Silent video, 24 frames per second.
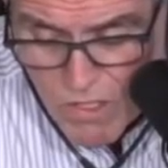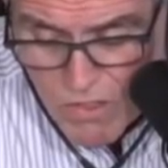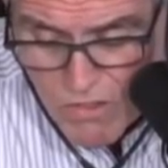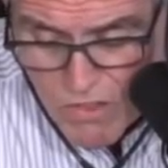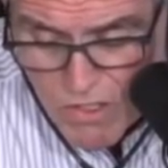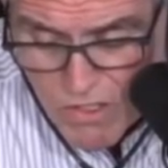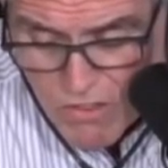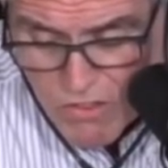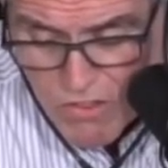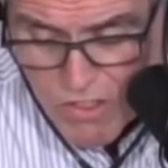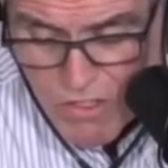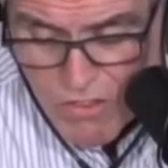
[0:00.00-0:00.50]

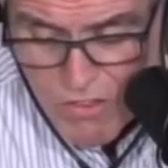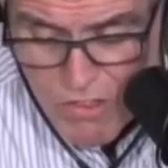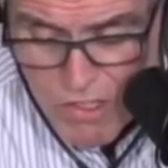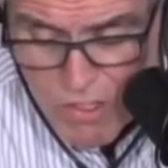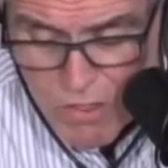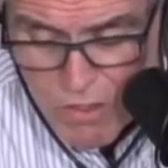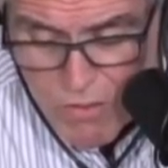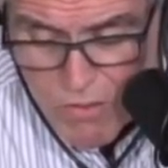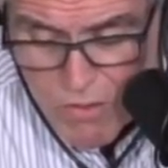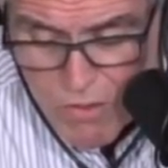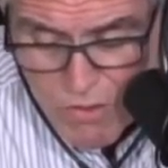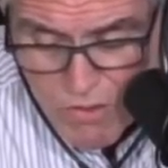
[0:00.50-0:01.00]

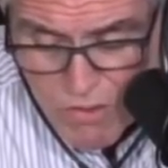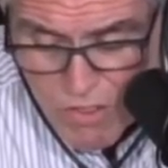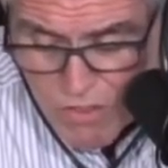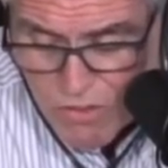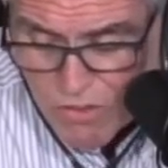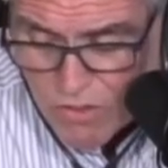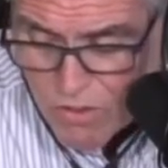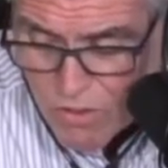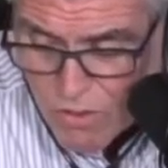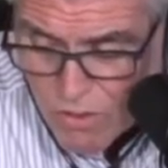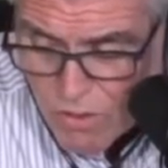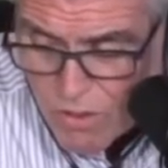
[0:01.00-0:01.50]
consistency over
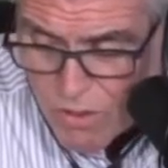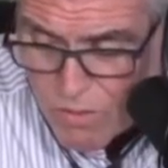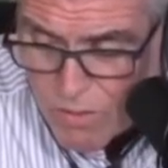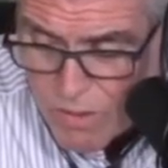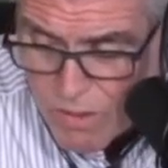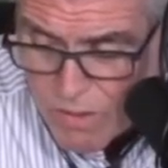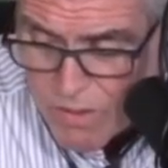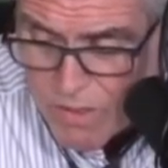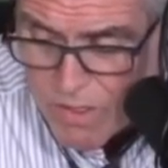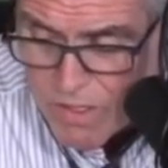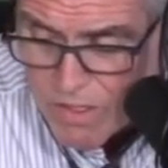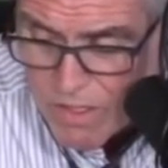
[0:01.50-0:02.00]
such a long
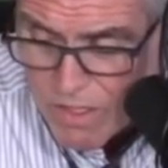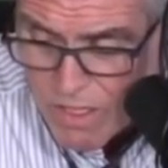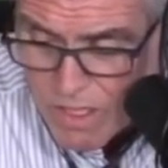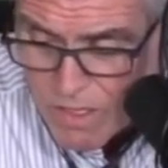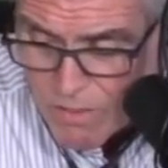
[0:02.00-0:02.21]
period of